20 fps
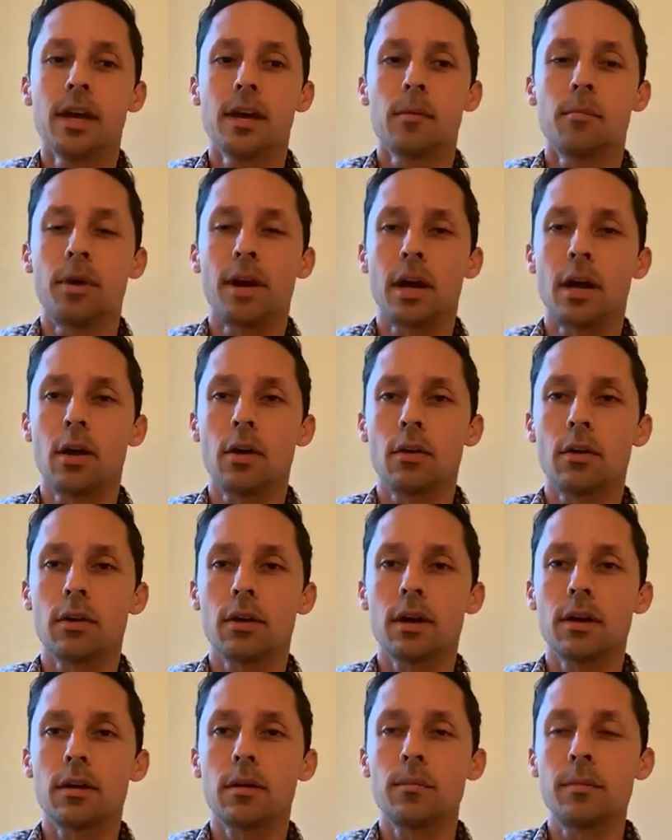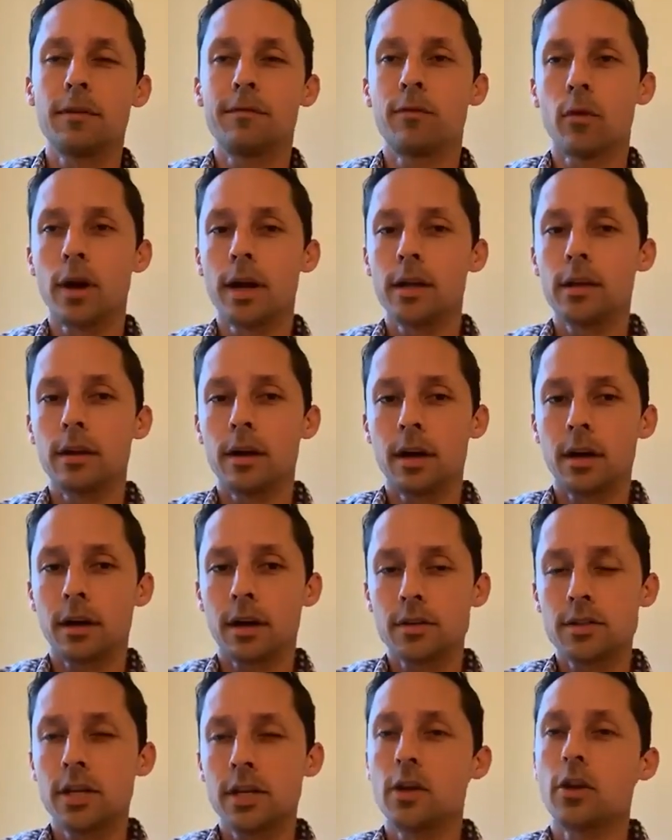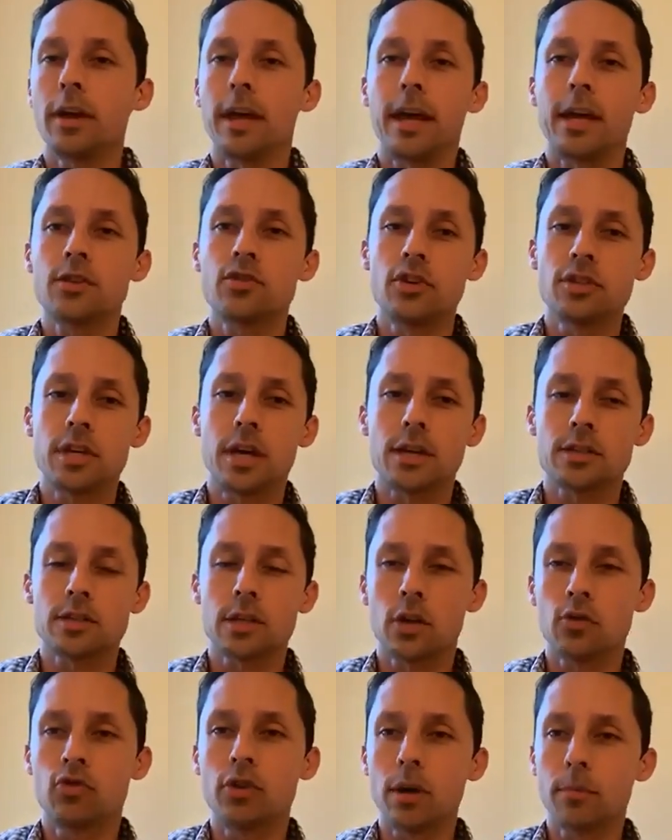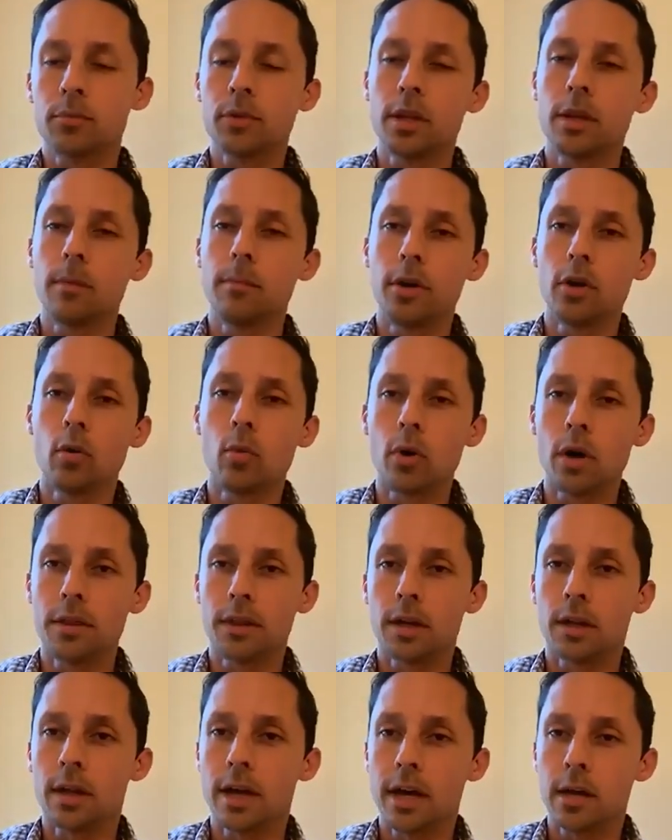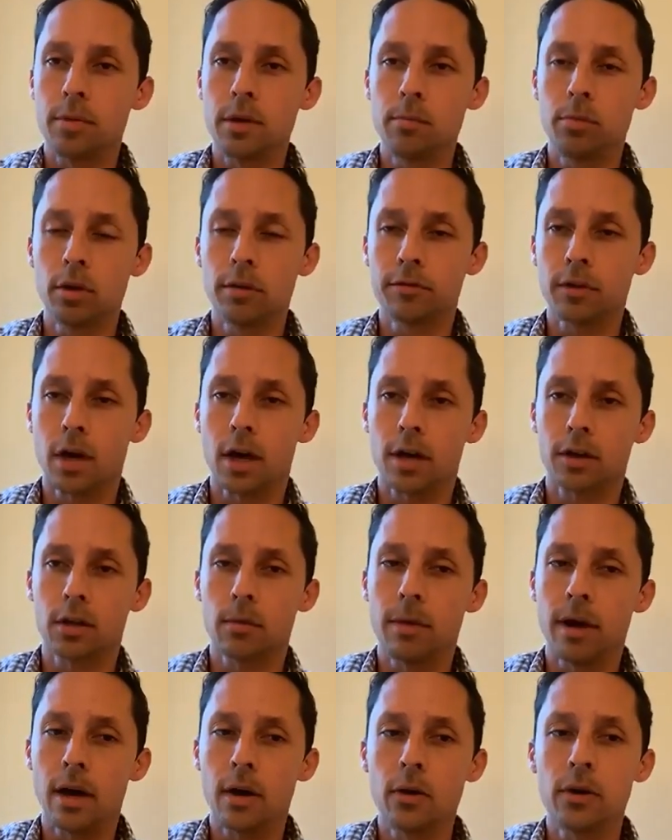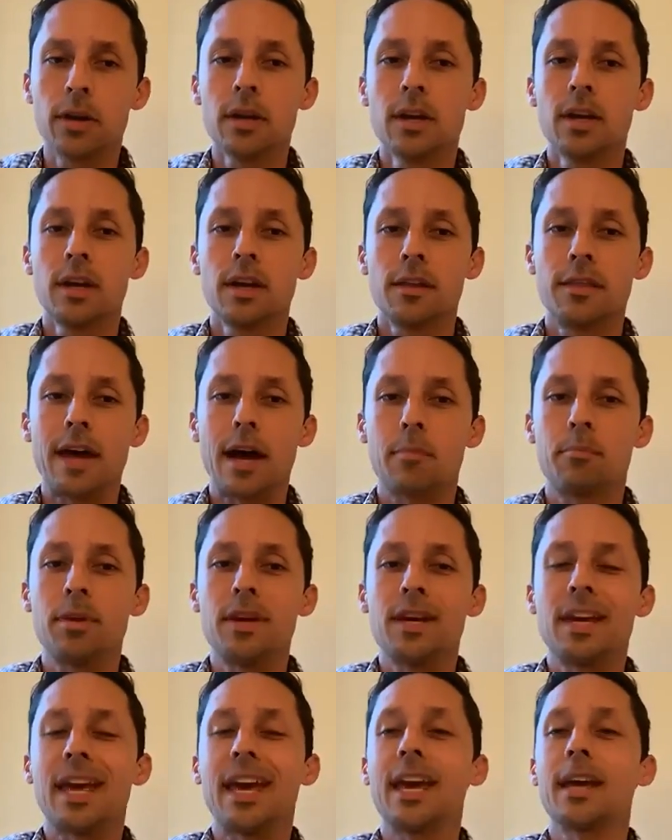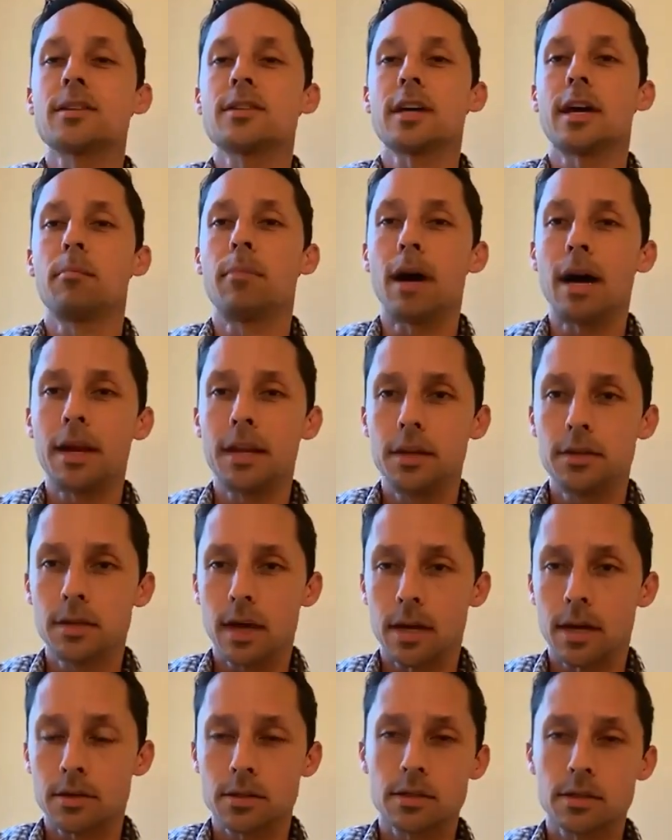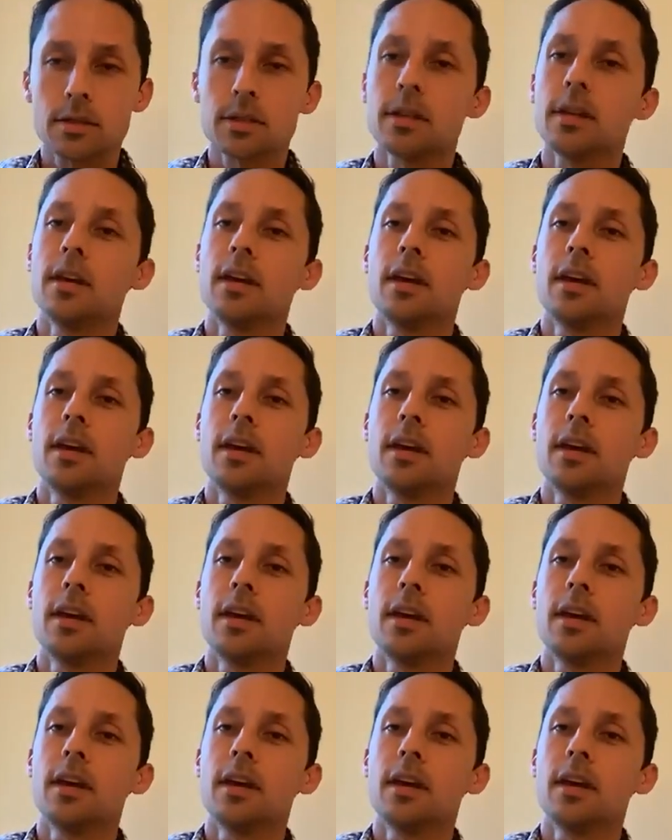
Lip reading: But before I continue on antigen tests, I'll jump to the middle one that a lot of people have talked about, that being antibody tests.